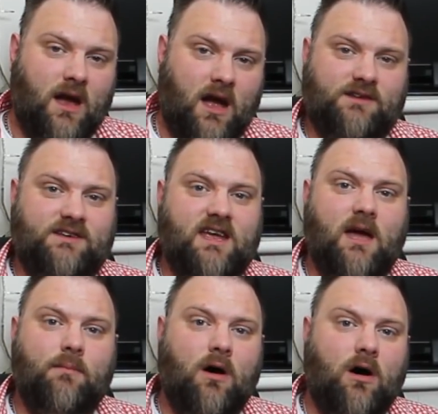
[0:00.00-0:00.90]
And
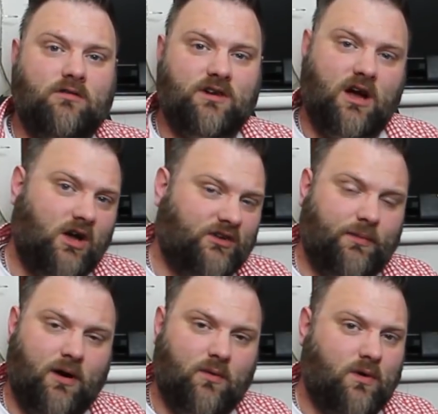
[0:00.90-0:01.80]
DMR and a
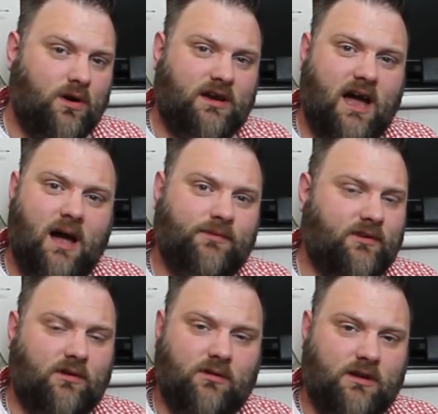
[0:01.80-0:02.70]
hotspot work
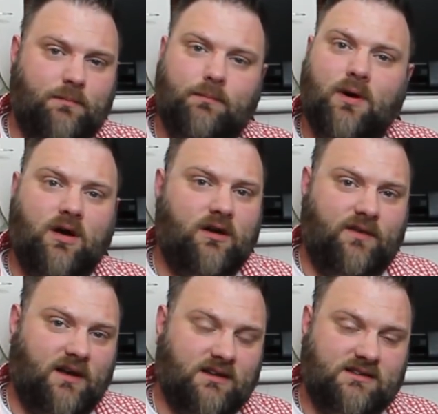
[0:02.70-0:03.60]
absolutely
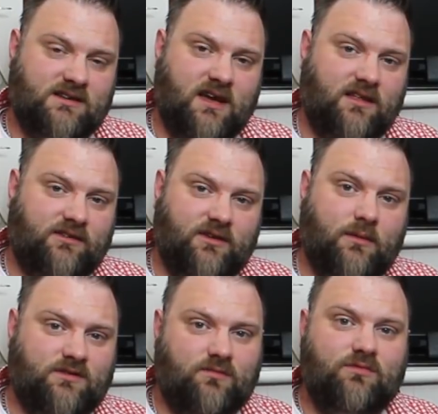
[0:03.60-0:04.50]
perfectly together, so
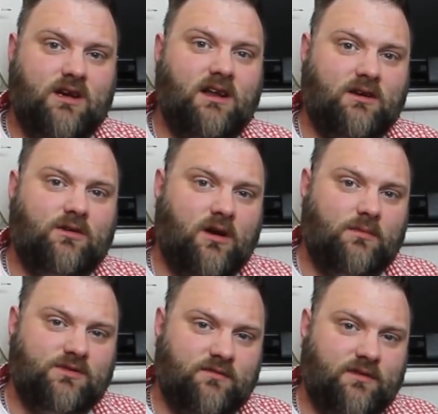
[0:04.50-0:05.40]
it's a really good
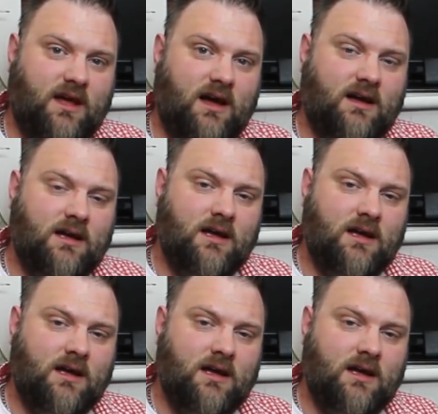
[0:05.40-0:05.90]
option for that.